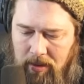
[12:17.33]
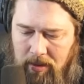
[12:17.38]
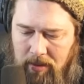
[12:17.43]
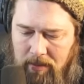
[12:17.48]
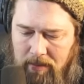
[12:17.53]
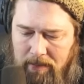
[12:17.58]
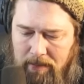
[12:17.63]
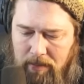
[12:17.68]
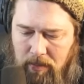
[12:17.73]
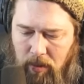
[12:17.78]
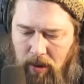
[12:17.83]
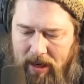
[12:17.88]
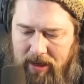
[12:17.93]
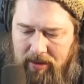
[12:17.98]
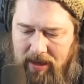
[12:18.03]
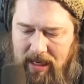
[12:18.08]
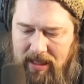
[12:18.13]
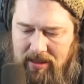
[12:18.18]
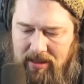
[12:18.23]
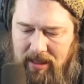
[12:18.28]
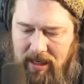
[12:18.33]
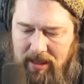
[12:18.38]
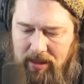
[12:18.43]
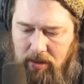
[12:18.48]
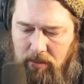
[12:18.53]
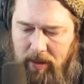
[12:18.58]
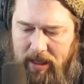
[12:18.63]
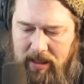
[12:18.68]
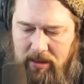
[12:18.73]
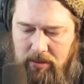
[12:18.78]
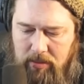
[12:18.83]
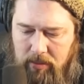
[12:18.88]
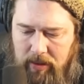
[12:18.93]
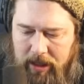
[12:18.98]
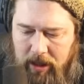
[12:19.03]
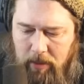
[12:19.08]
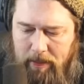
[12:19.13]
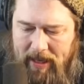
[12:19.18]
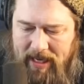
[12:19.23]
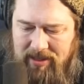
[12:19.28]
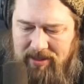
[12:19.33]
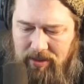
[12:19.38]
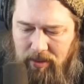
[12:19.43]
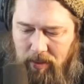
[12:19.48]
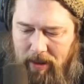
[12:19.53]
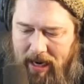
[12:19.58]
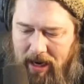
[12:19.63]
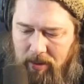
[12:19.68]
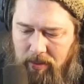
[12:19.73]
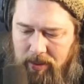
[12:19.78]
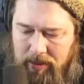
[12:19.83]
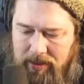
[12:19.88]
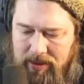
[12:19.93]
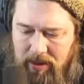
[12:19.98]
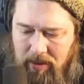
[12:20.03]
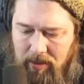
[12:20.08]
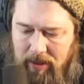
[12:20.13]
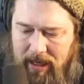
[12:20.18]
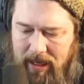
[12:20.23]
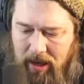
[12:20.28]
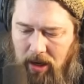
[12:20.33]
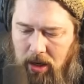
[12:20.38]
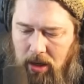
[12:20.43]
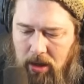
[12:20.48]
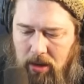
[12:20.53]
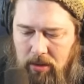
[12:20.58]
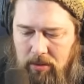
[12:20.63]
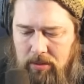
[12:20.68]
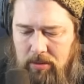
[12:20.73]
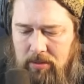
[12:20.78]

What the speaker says: Red Rock Sun. Wait, did I go past the rare? What was our rare? Oh.